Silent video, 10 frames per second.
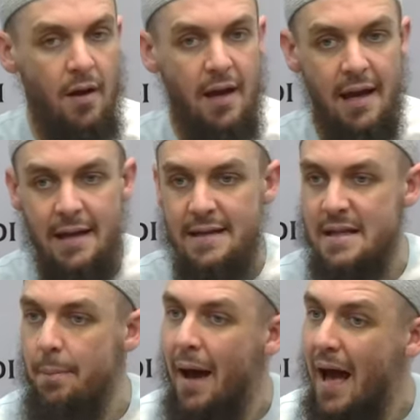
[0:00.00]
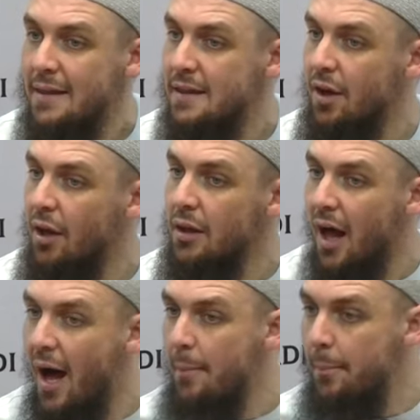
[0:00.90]
It is the path that
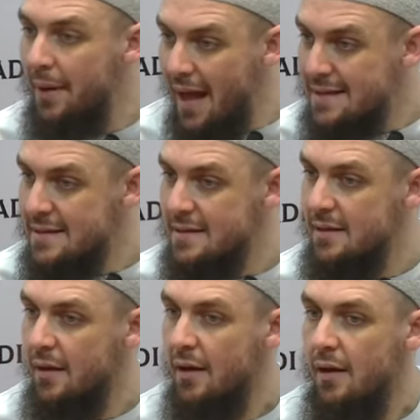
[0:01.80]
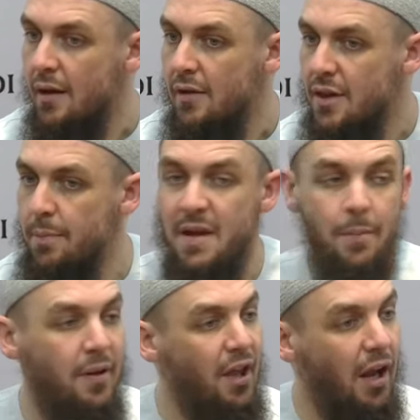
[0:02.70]
Allah blessed, the
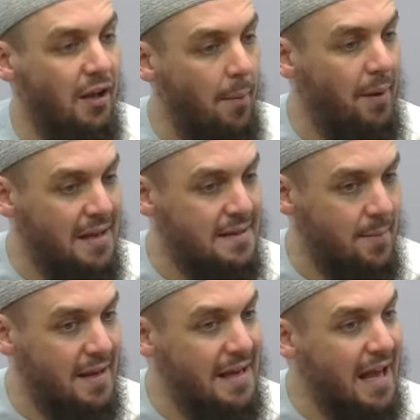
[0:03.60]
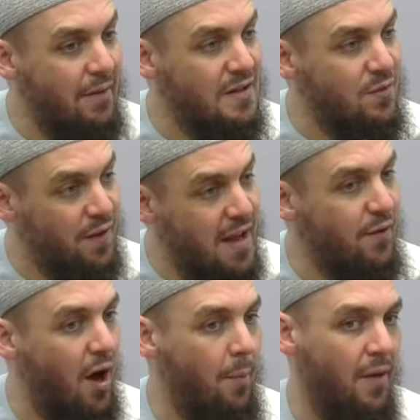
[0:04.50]
people that Allah blessed them. He gave His favor
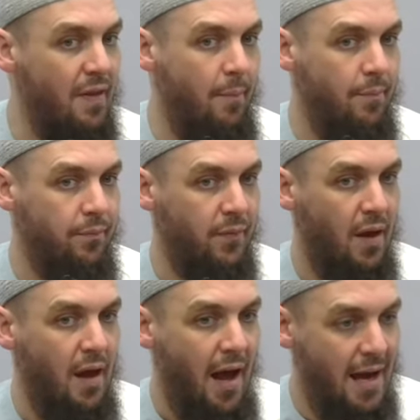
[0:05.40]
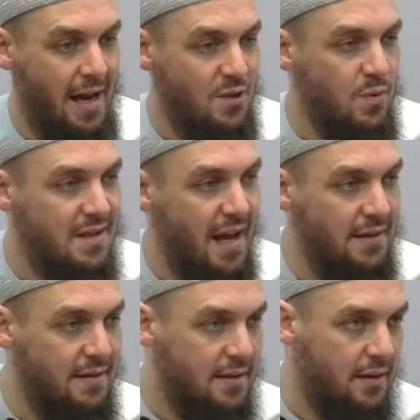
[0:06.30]
upon them. And as we
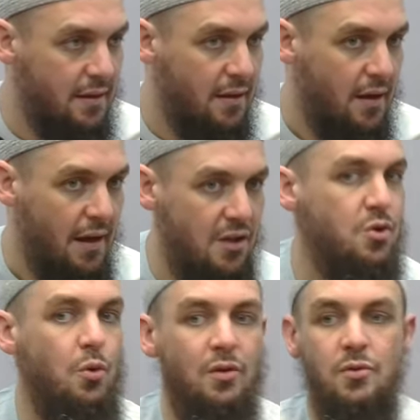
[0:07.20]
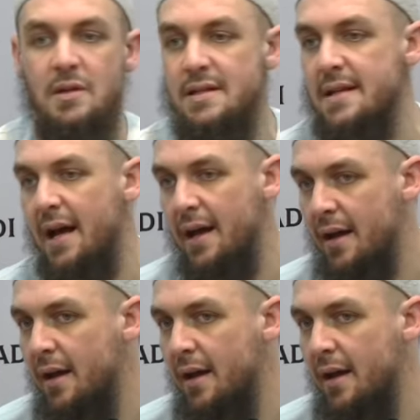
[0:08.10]
said in Surah An-Nisa,